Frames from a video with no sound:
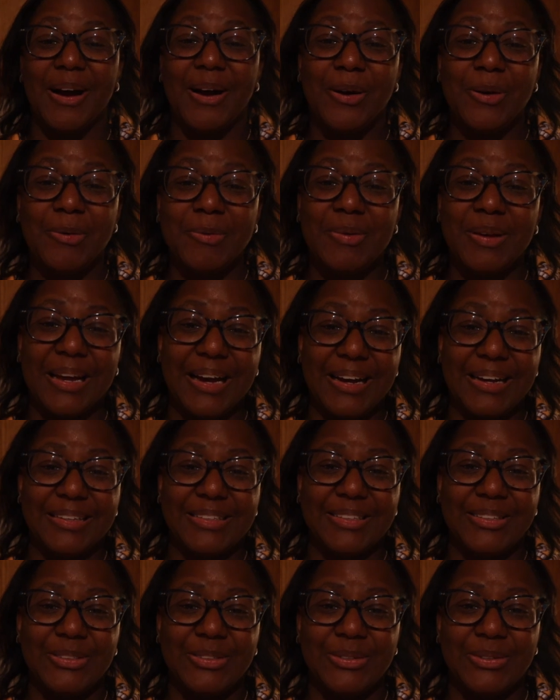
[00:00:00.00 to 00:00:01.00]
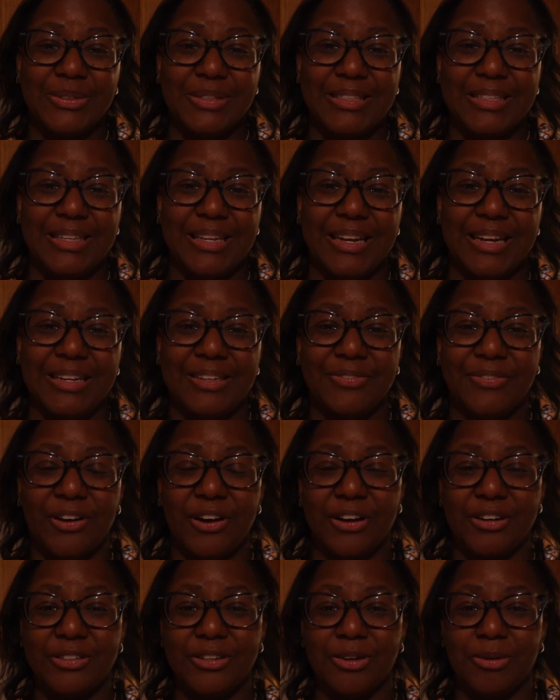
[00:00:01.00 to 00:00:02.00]
I hope you guys enjoyed tonight's
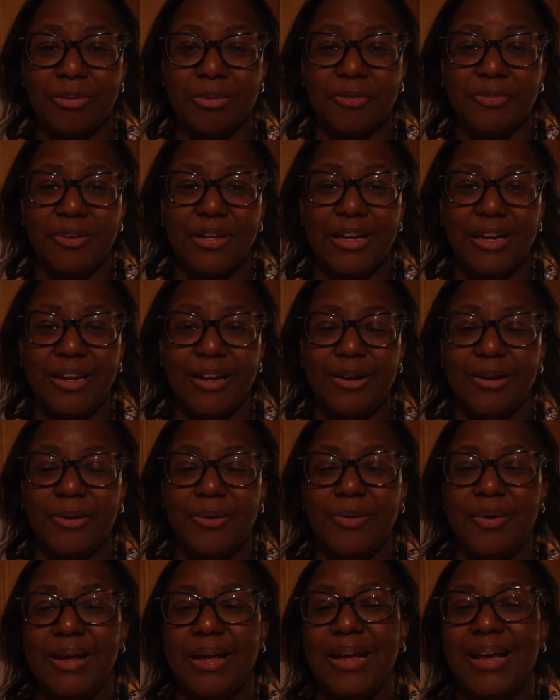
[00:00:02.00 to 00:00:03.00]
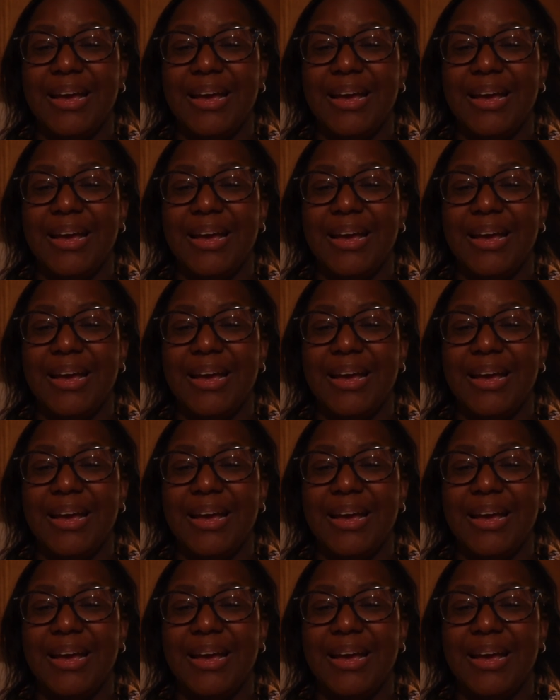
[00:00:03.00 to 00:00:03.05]
Vlogtober video.